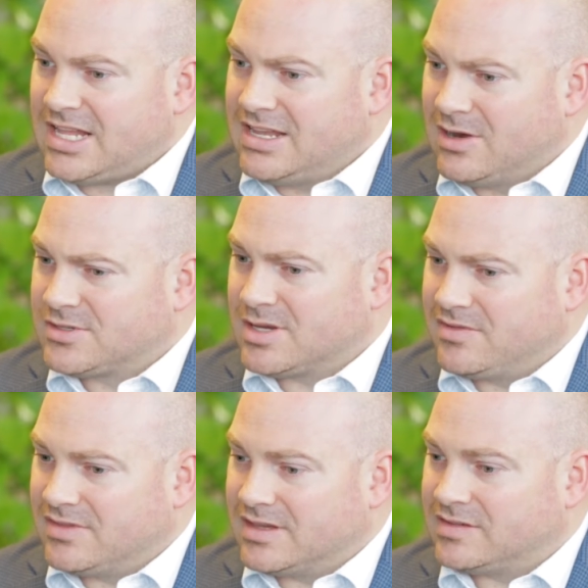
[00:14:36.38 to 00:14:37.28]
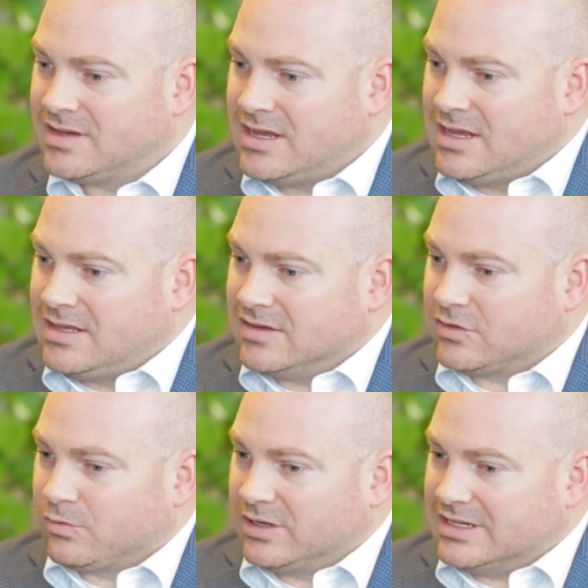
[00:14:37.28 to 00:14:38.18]
You know, some of this
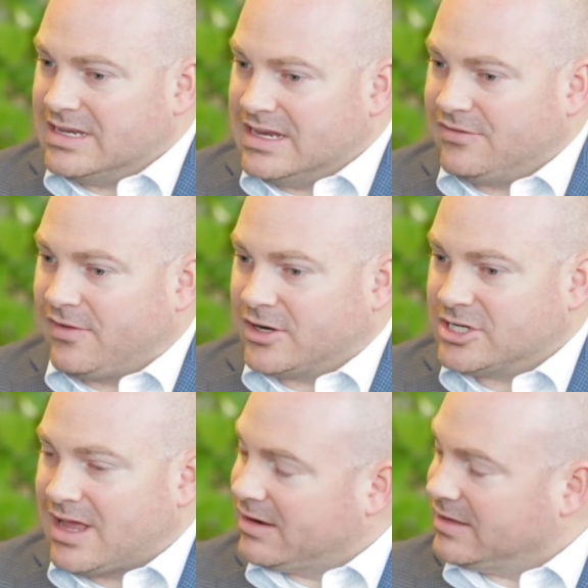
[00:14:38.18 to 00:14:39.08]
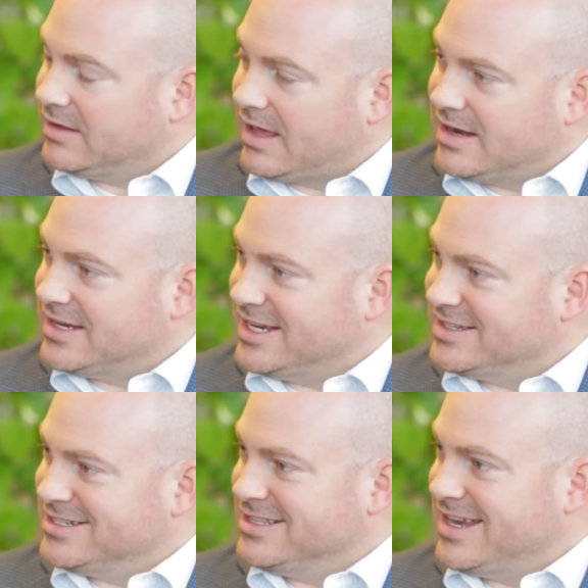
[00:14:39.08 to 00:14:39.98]
really neat functionality that kind of
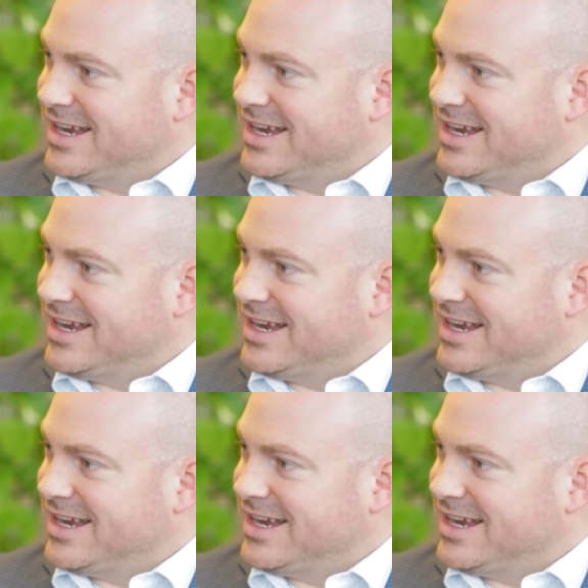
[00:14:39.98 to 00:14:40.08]
takes it to the